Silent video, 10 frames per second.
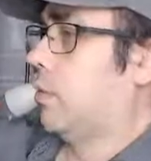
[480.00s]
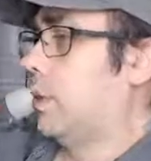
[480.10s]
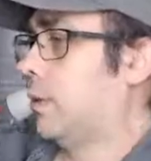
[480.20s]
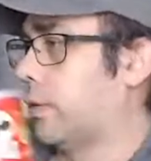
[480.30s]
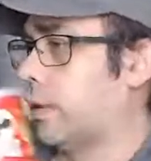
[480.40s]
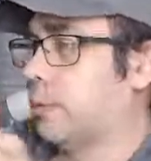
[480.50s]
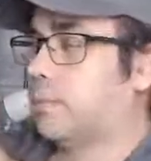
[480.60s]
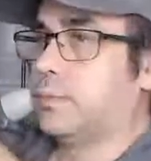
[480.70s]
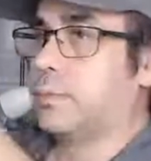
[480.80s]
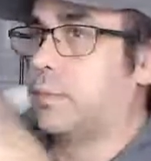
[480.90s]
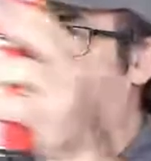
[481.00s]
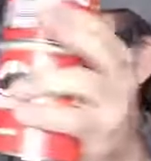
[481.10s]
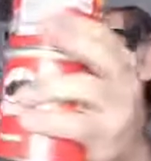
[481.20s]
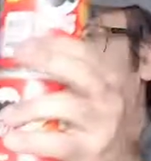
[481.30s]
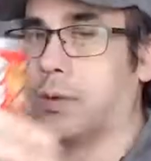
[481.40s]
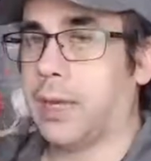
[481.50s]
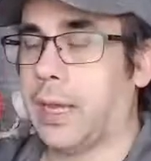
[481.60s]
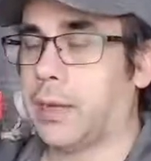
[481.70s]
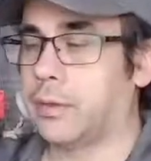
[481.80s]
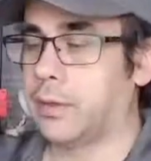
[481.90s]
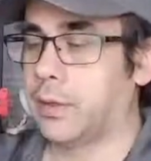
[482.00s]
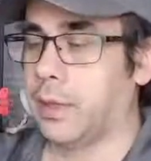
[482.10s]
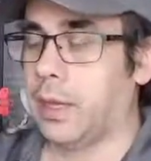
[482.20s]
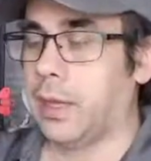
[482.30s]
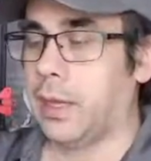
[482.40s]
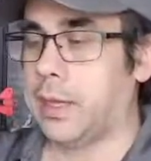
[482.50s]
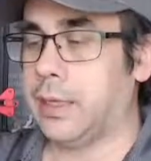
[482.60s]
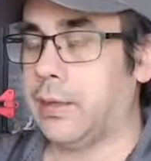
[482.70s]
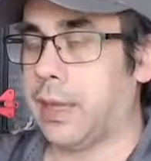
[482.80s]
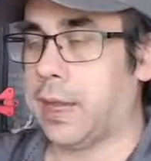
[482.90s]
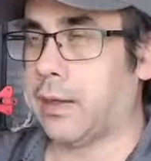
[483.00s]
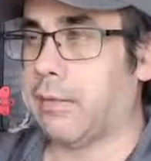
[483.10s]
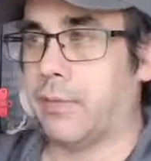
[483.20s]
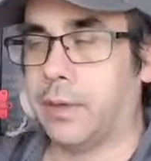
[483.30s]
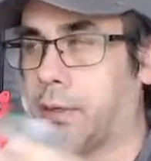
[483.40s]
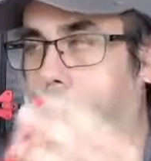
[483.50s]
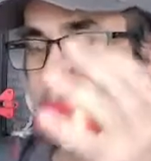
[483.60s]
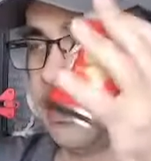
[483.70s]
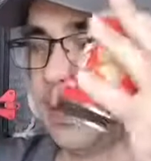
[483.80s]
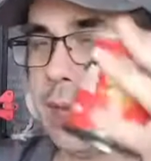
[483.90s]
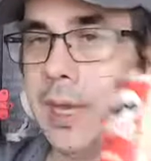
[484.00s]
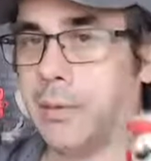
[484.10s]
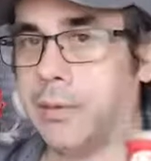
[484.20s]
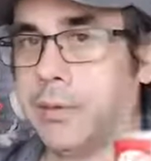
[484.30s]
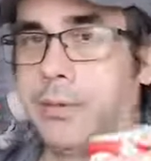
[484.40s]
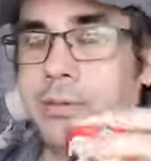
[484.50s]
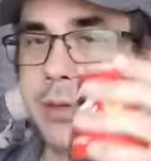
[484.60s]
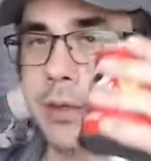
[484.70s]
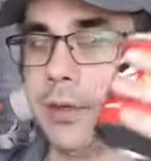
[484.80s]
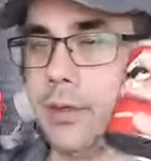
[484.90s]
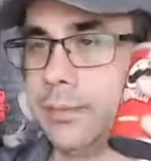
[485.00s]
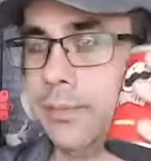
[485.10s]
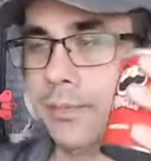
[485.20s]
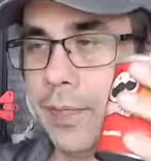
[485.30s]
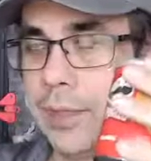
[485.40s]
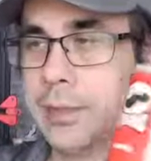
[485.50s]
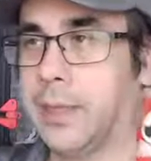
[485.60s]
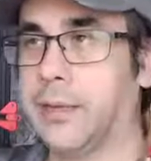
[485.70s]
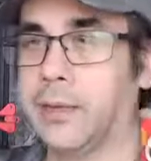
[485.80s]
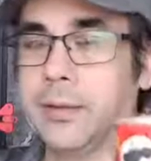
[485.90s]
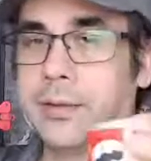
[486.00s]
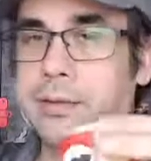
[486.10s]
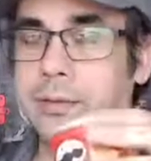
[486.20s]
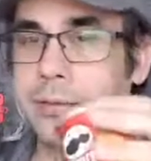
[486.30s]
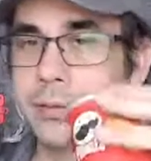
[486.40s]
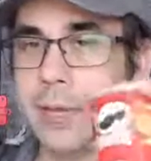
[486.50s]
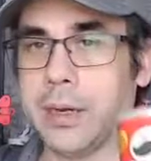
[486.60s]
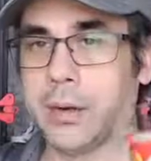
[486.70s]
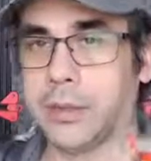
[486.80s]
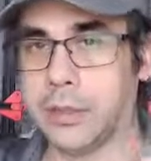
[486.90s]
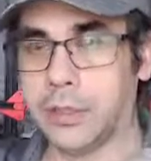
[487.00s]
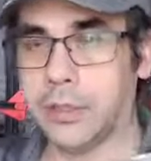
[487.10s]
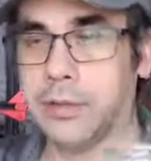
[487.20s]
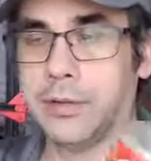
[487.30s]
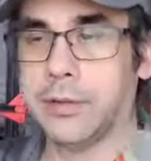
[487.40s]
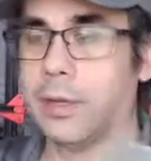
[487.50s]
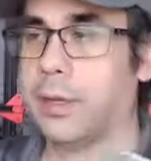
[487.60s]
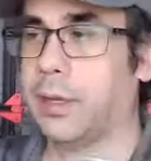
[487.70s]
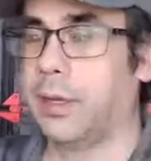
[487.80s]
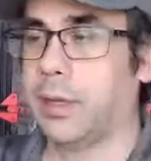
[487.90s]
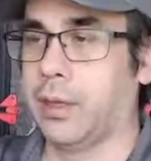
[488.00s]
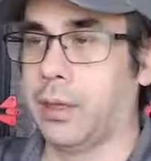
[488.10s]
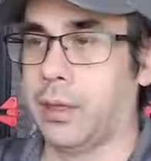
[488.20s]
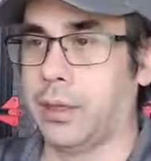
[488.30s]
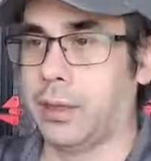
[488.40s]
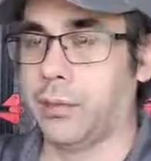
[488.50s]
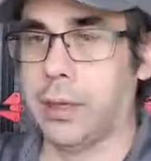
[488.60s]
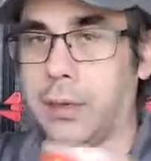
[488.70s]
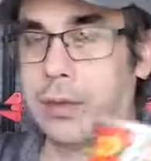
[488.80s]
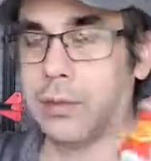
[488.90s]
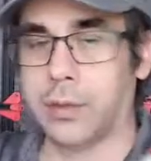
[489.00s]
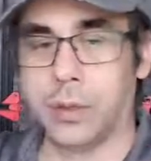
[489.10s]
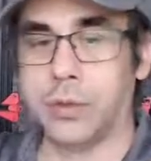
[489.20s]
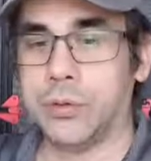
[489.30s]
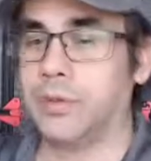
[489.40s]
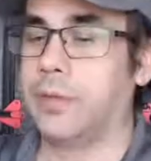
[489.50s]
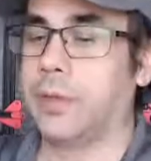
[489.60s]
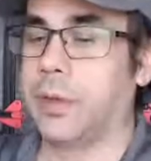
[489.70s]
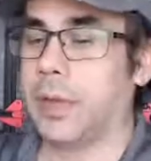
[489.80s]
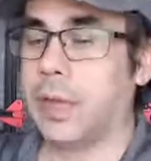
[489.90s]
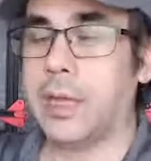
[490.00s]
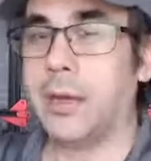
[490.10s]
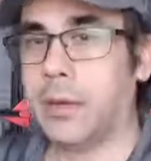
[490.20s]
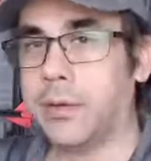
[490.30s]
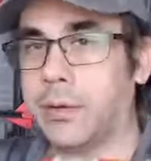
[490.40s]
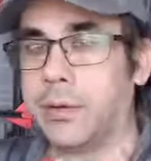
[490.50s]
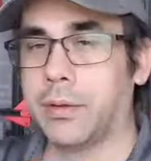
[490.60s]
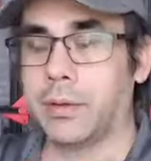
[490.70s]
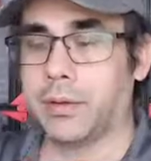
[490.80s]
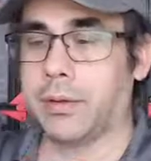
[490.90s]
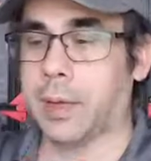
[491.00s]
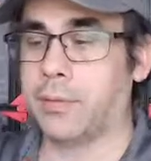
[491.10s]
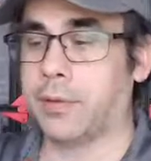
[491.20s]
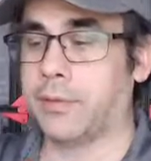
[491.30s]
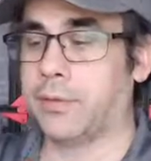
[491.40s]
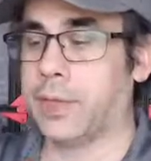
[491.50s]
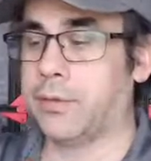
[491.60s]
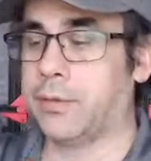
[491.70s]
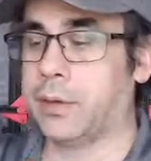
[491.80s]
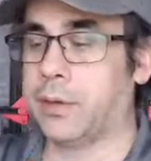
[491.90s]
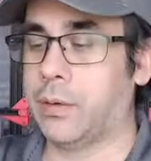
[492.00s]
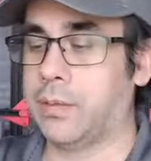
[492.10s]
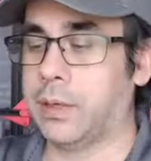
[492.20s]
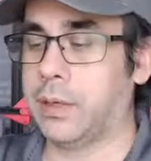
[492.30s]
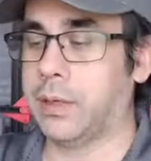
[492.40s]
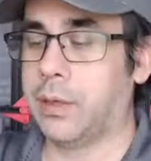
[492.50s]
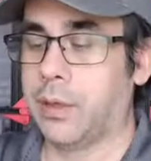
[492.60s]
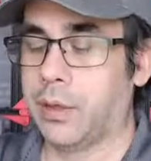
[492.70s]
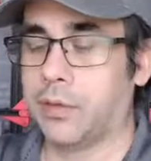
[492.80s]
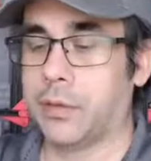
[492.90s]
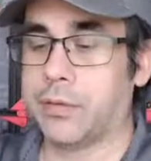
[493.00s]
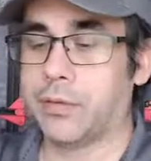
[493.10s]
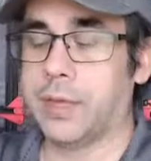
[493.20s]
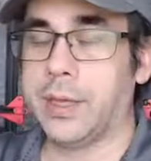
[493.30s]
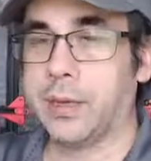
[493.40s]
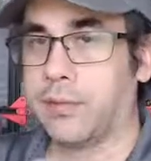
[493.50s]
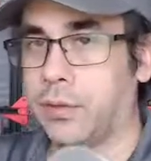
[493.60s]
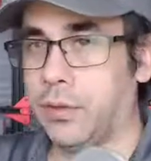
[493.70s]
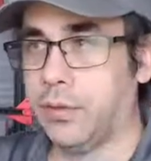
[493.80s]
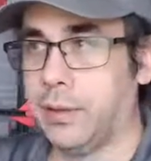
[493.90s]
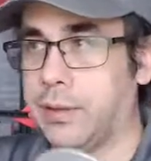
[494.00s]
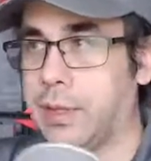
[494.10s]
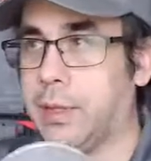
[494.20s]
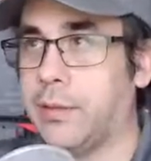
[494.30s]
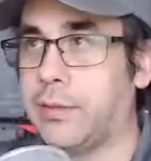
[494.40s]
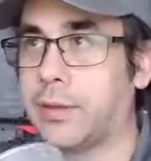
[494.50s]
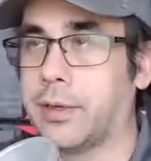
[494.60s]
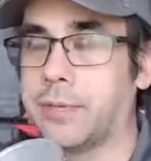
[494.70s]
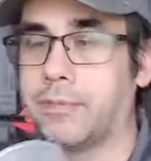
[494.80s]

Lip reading: with branches going out, and then you have cables, antennas, radar dishes, radar domes, and other types of sensory equipment. So I was thinking of using these